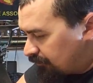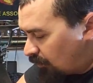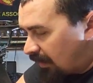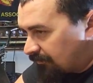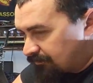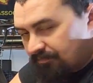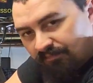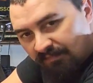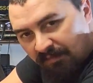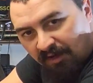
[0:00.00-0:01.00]

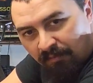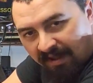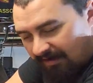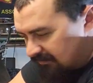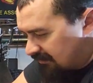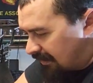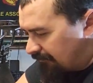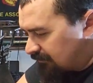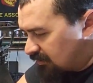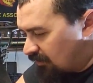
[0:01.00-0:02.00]
let me go back a
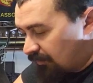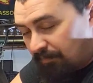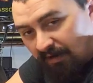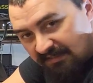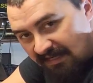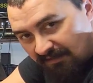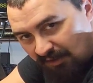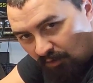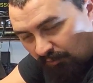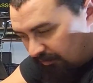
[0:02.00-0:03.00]
step. So they pressed out the
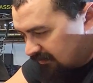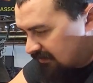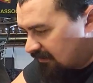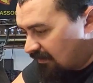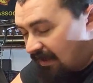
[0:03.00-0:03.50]
old ones.